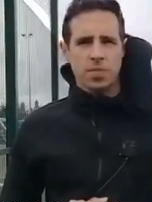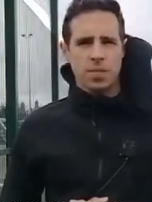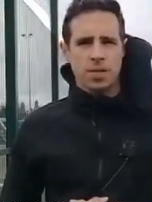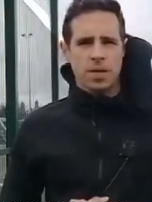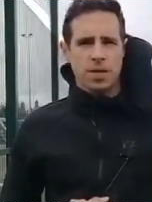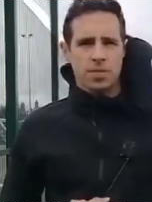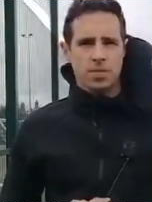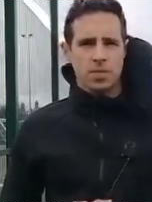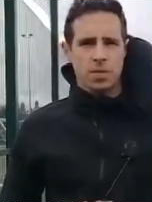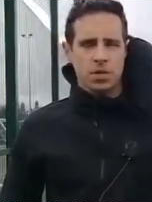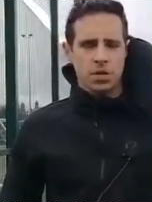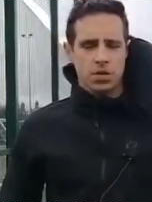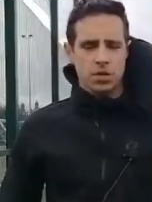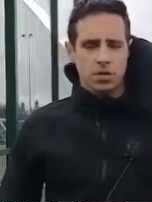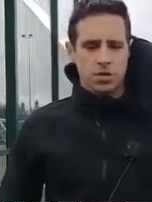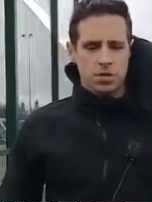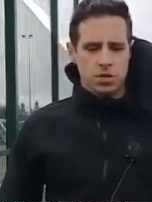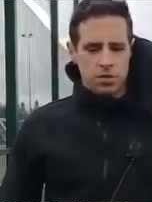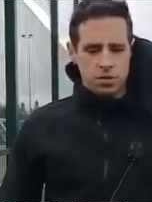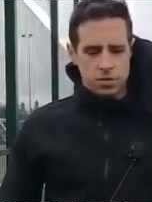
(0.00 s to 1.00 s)
And when
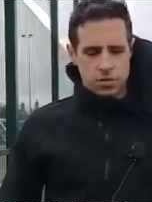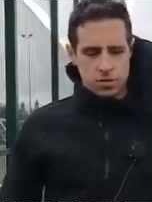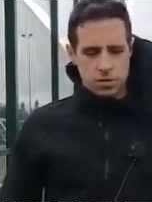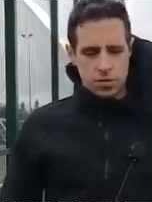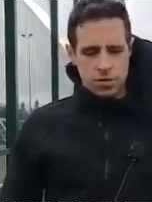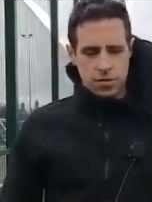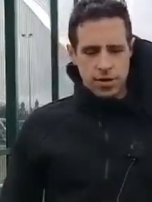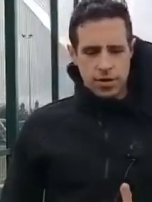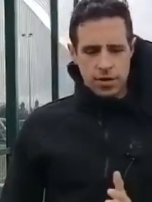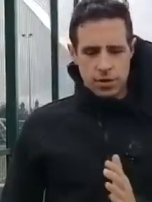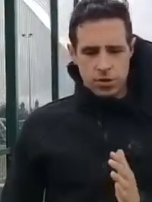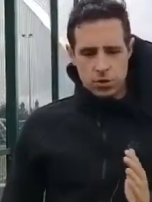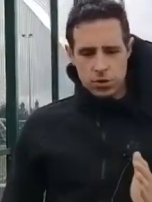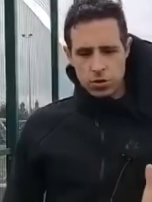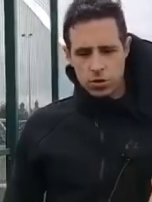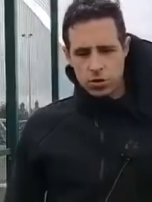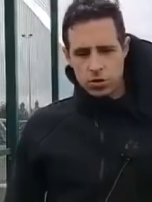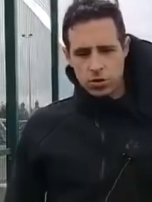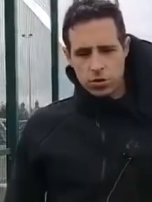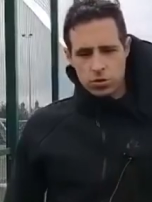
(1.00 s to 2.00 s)
your career sort
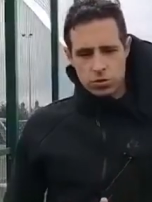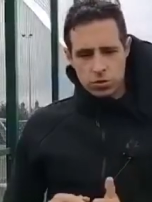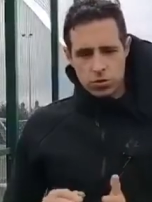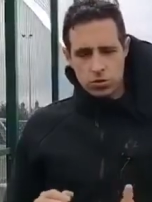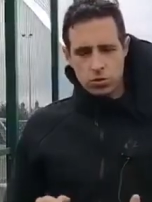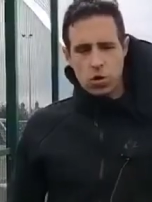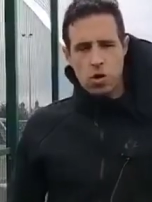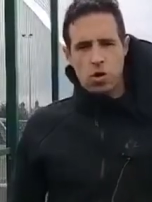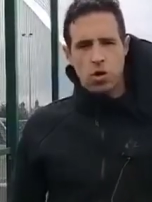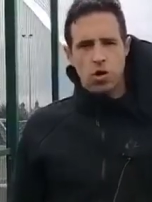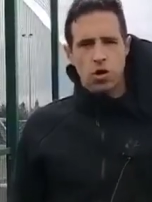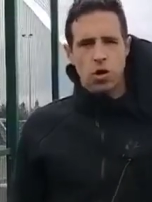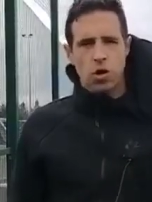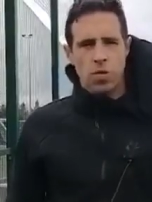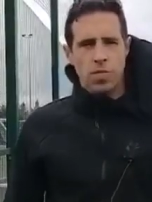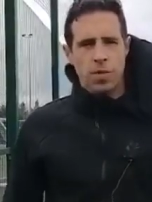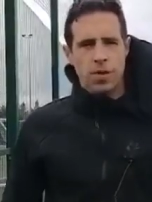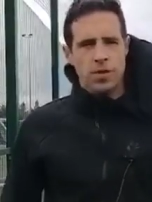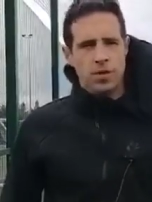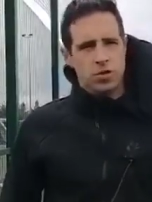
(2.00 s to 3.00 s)
of goes on
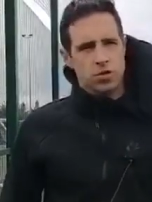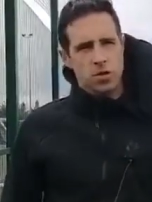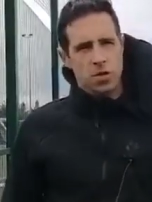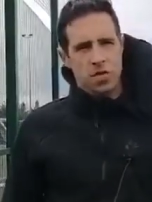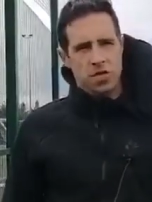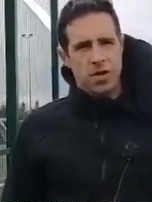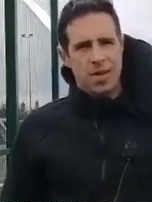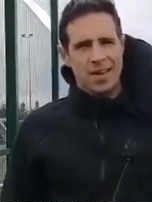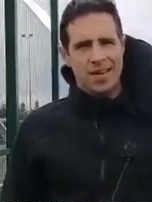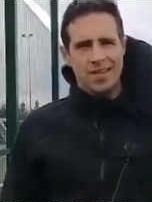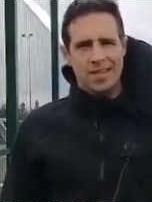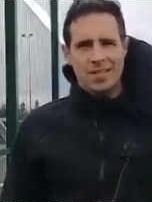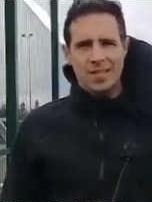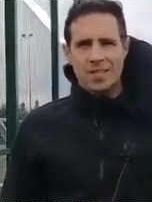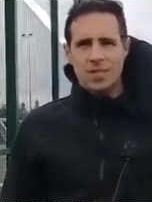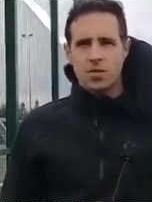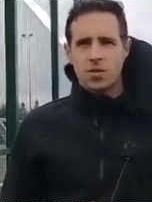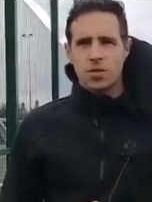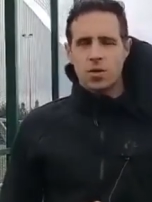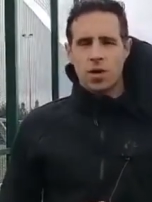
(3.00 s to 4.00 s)
a bit, you sort of think,
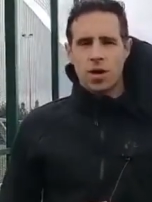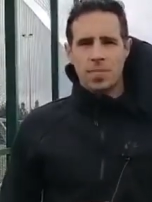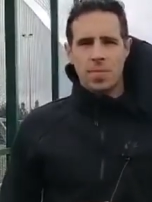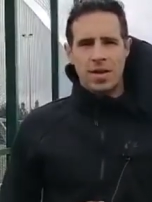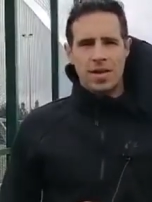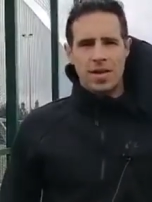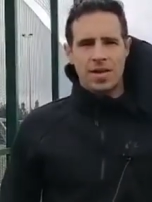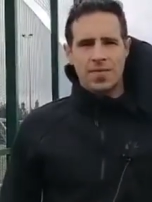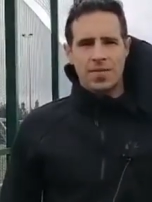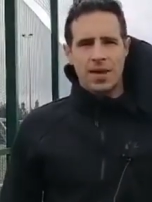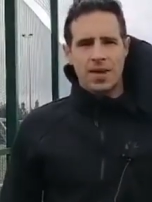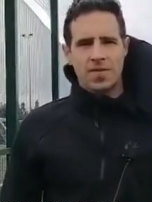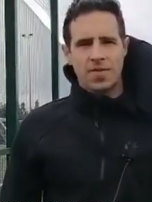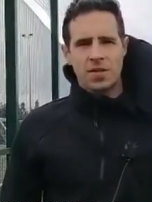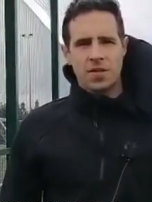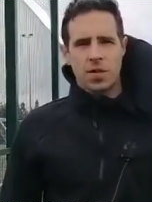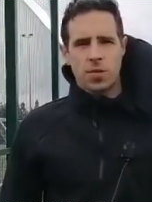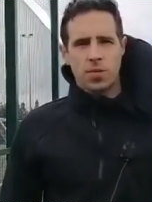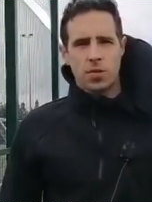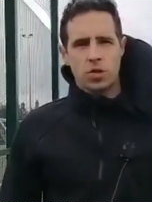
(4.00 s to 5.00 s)
God, I might never have
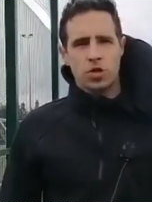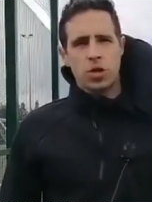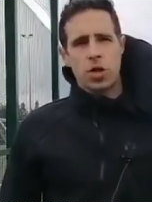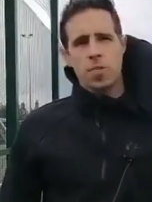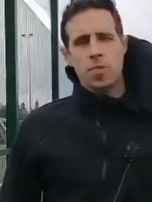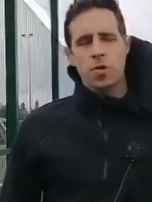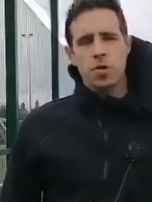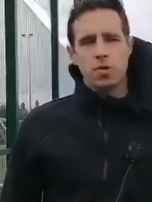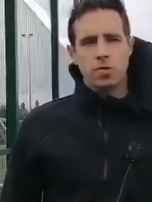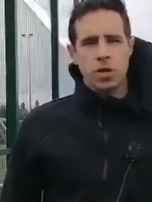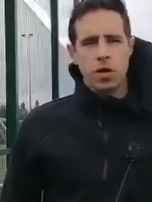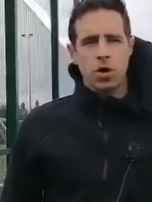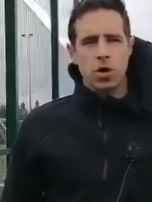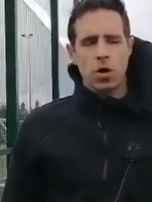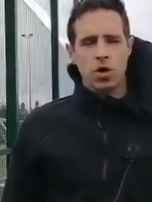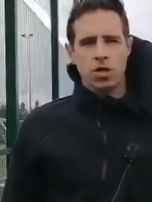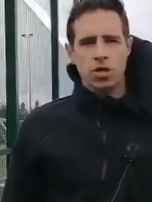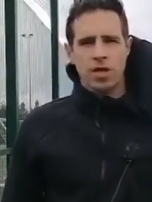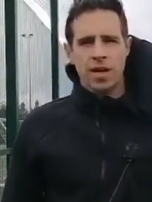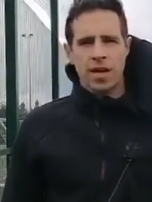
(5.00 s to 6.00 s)
this opportunity, because we
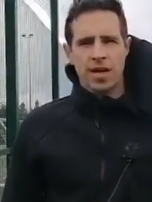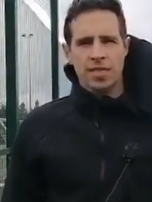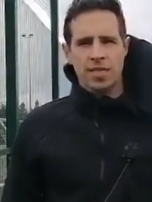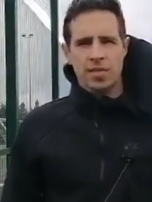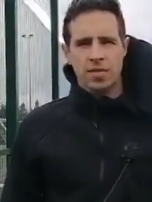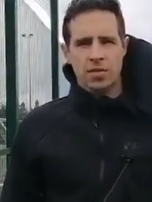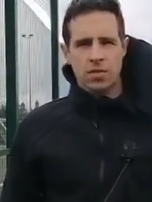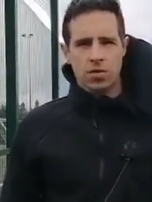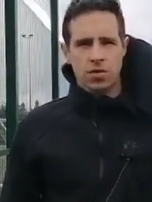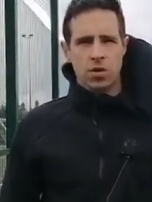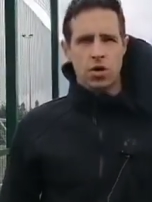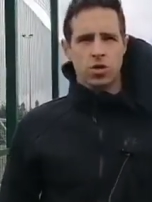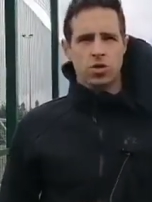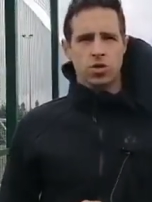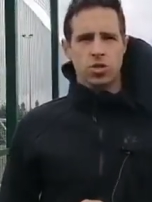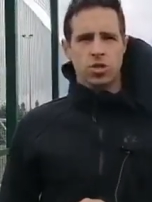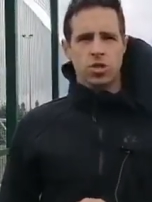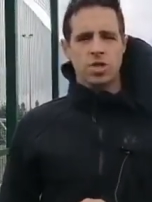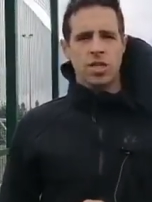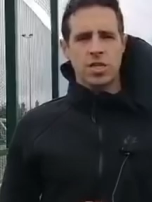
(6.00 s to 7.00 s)
lost it actually in
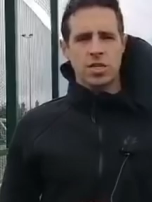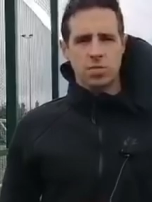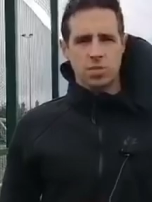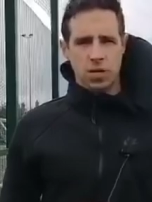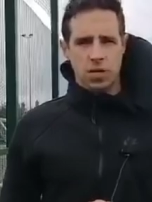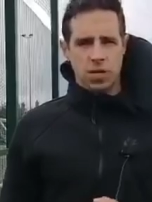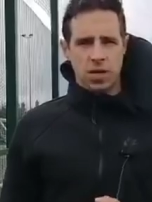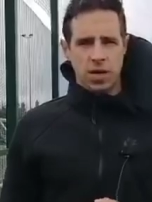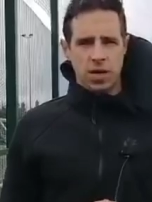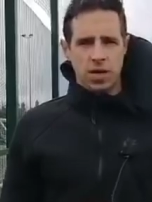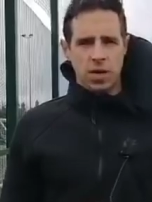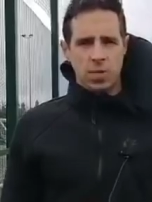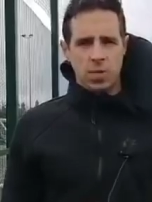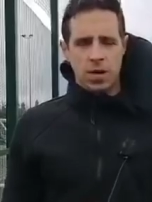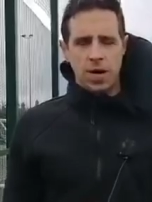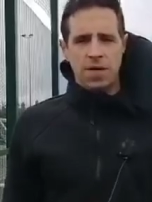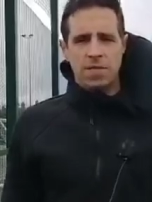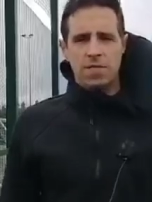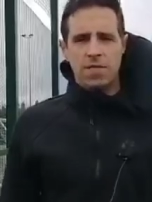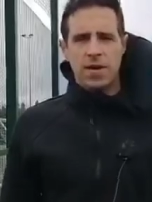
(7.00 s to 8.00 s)
2006 when
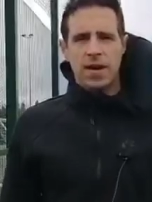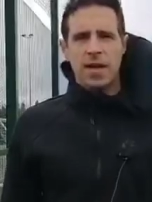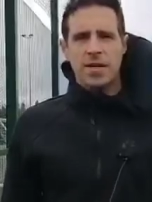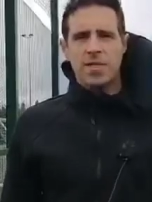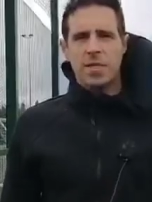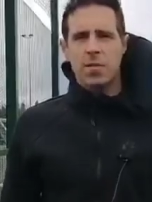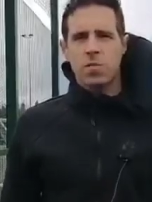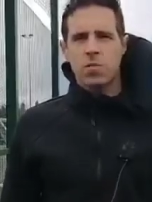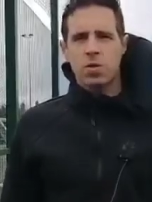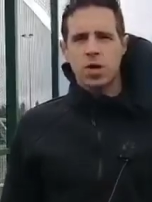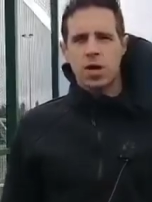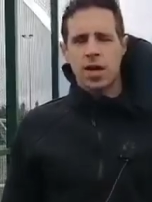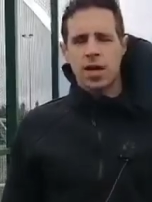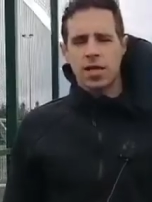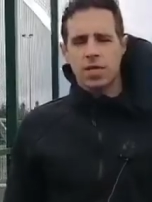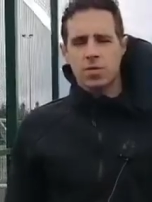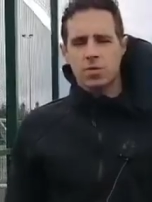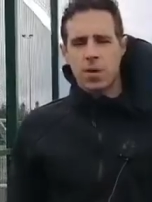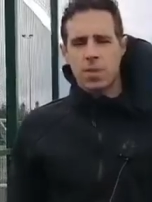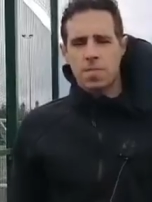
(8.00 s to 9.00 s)
Linfield actually won the
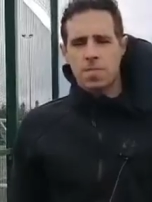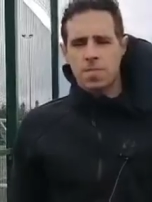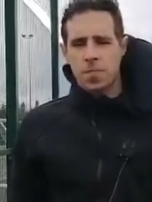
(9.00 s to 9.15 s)
clean sweep.